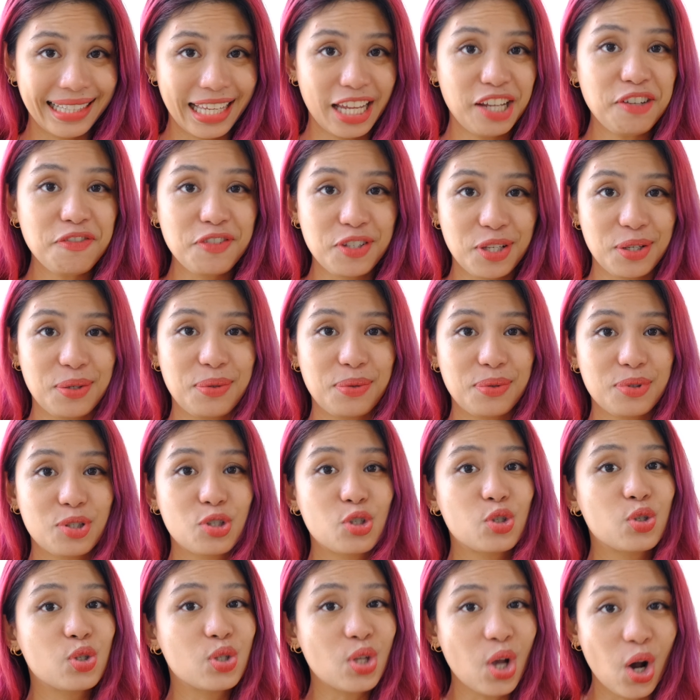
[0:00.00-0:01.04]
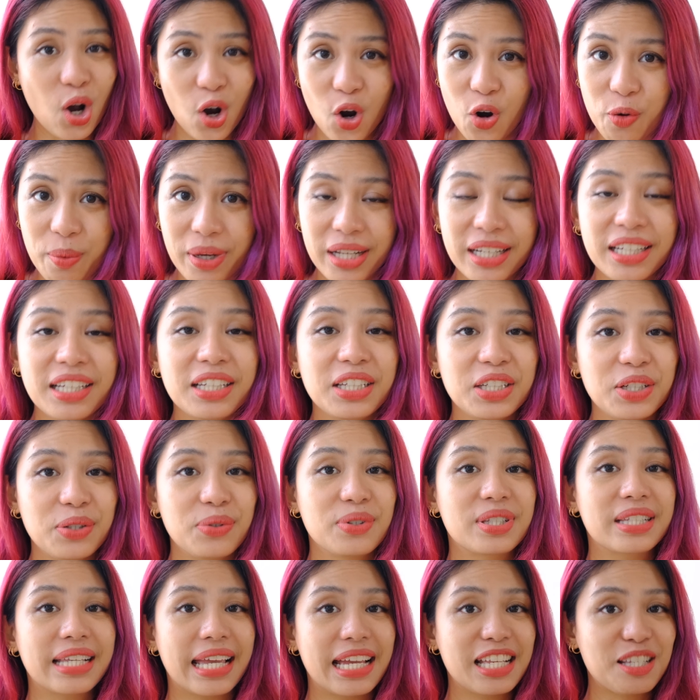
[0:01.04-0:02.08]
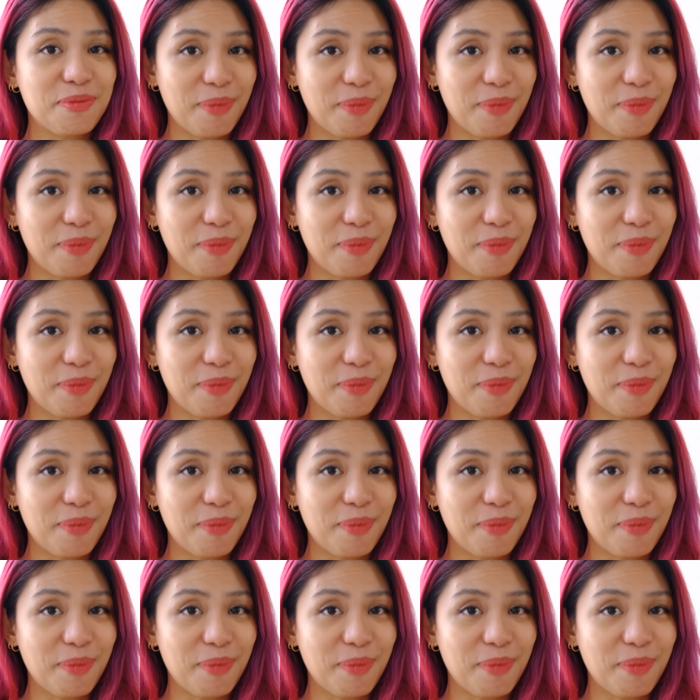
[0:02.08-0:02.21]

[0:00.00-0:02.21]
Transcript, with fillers: gives you so many use case